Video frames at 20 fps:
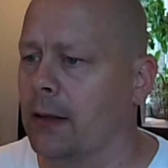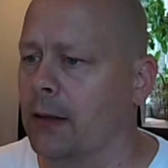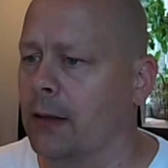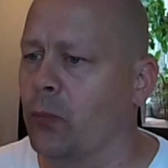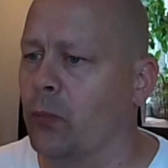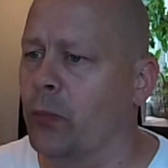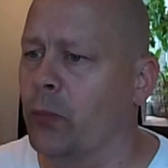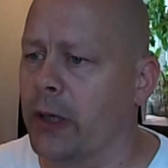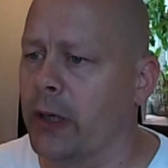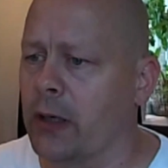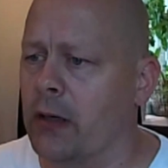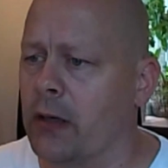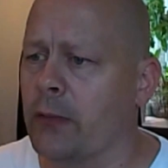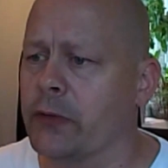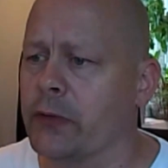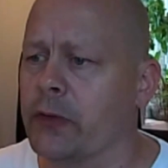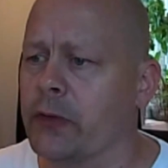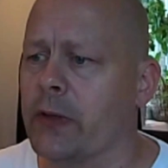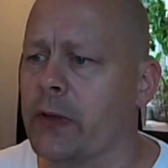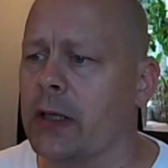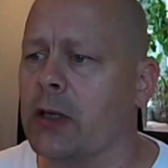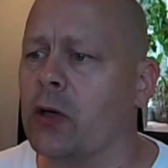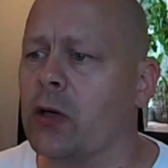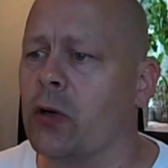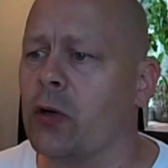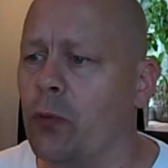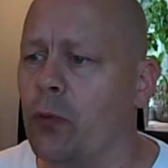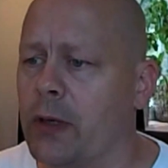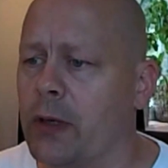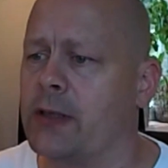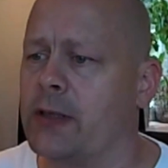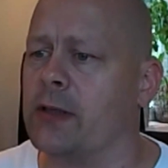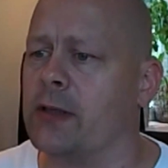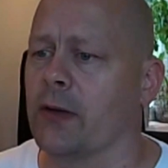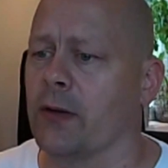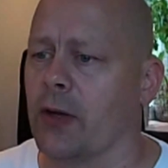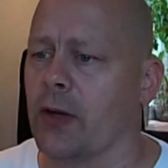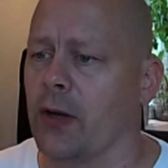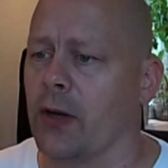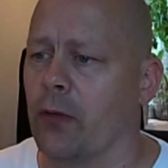When it comes to that
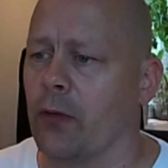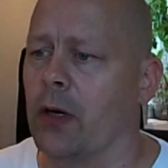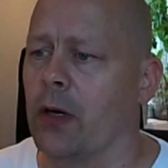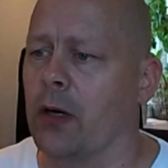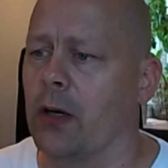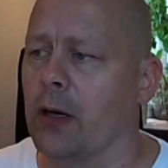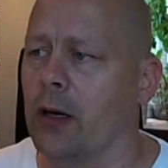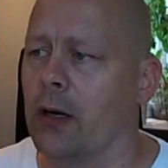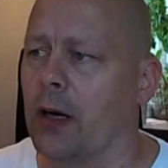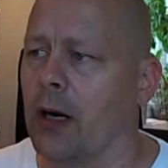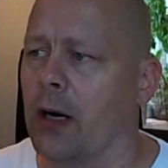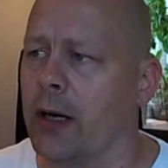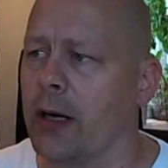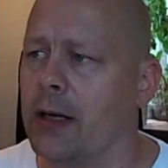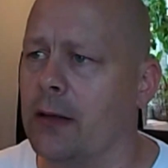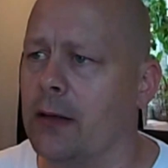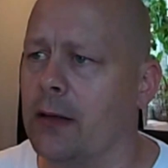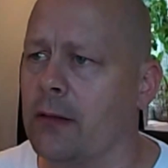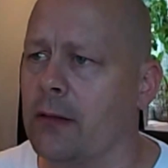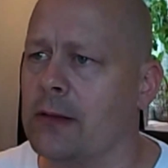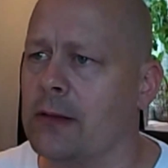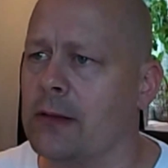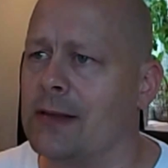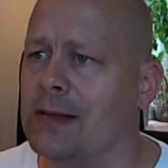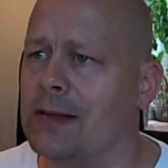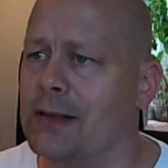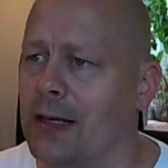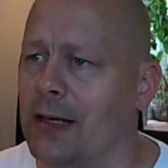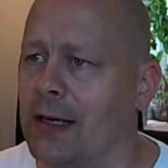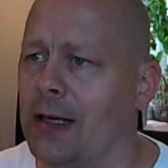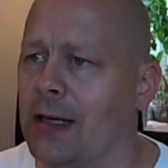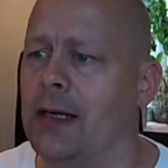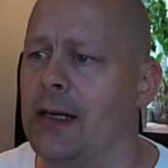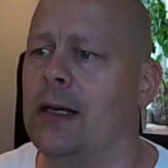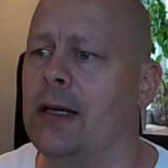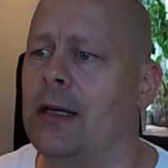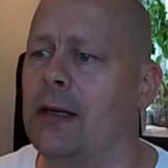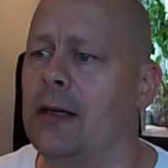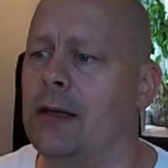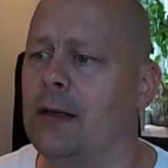question, though, I cannot
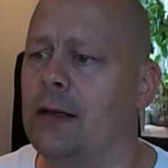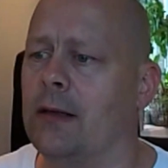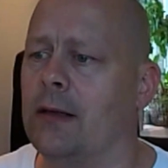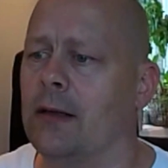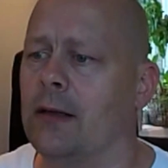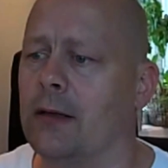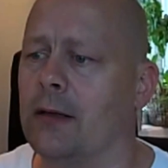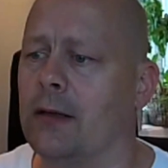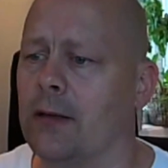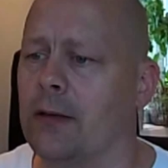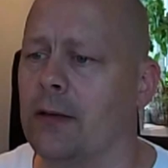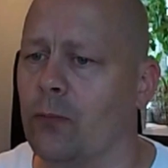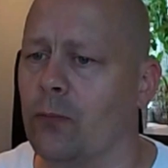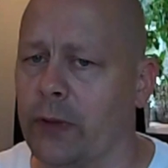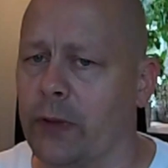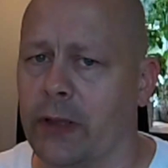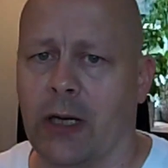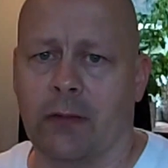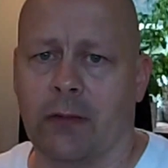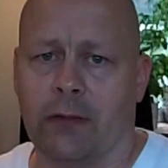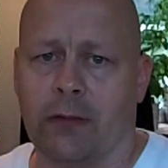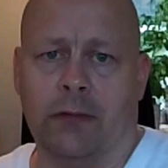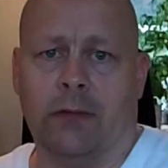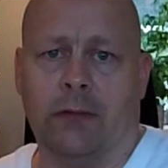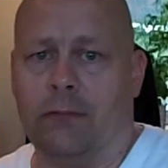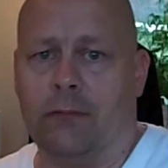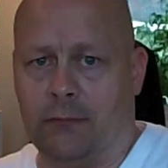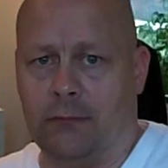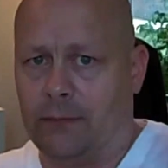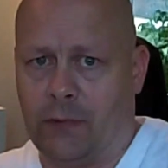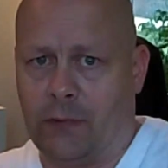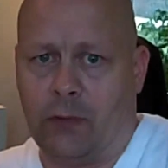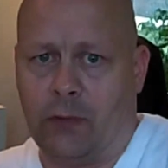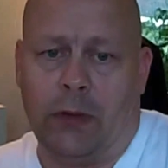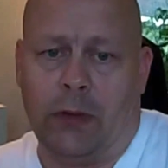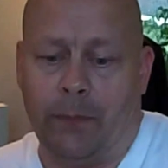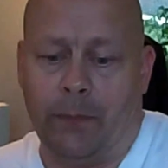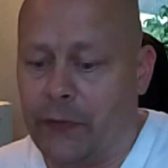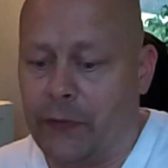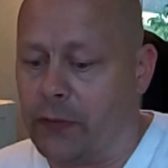say without,
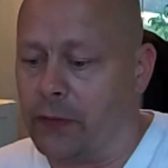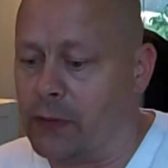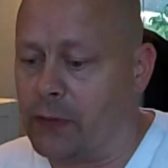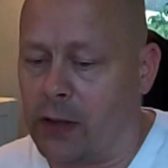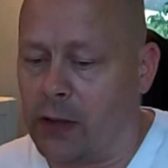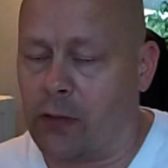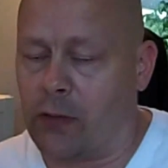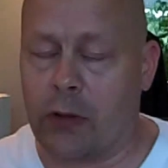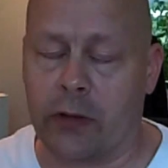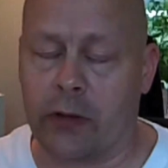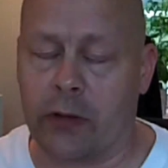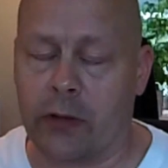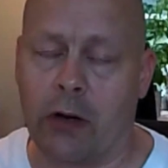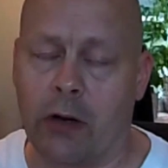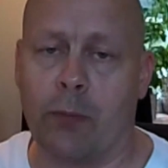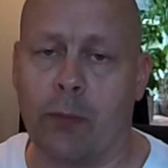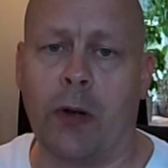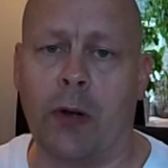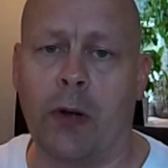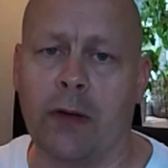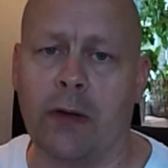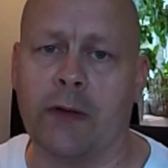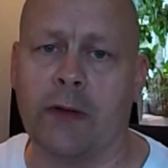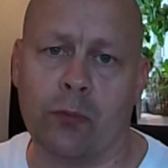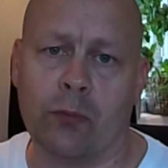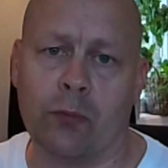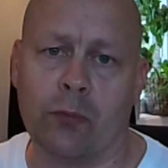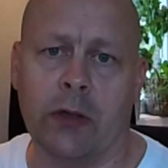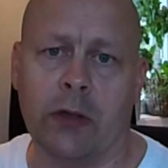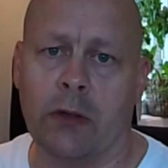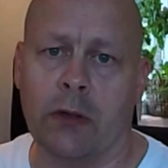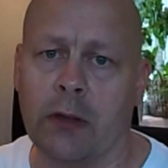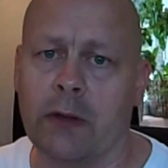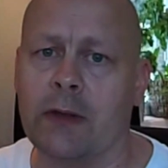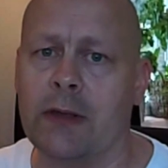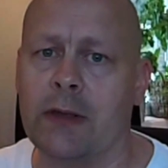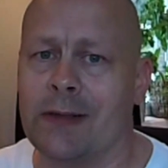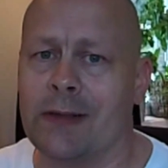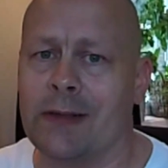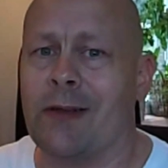well, so according to our policies, we do
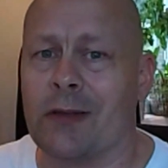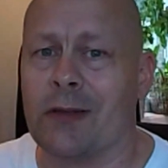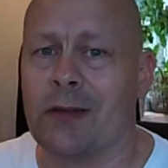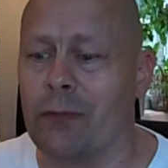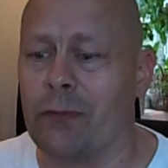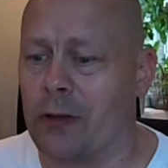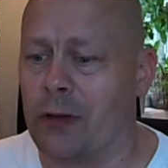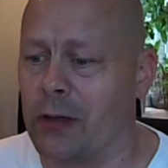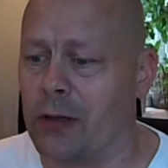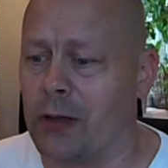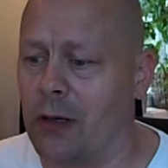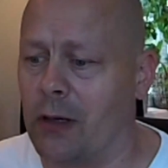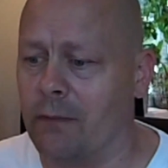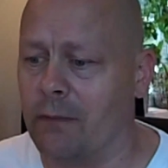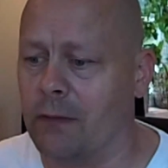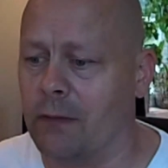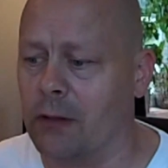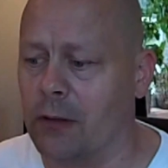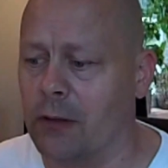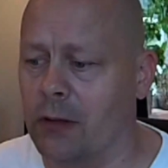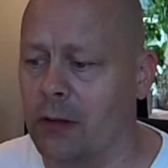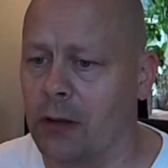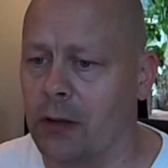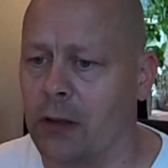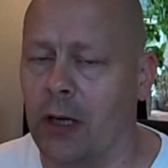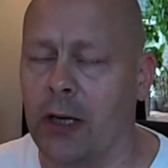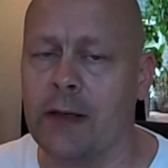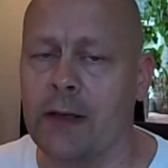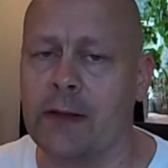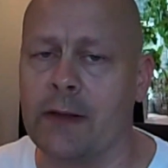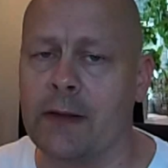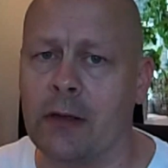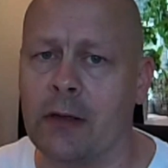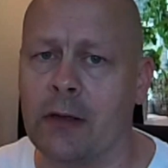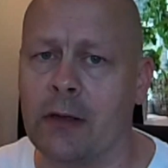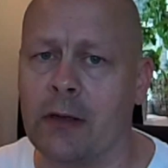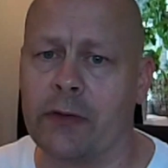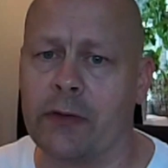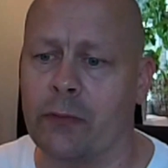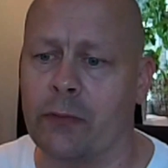not discuss where our clients are,
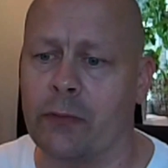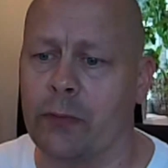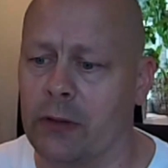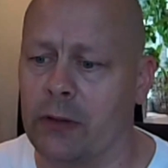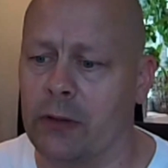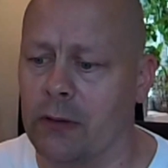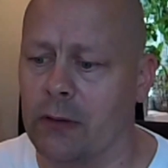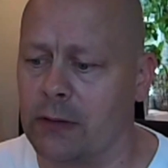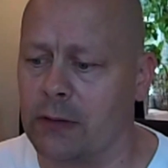so we don't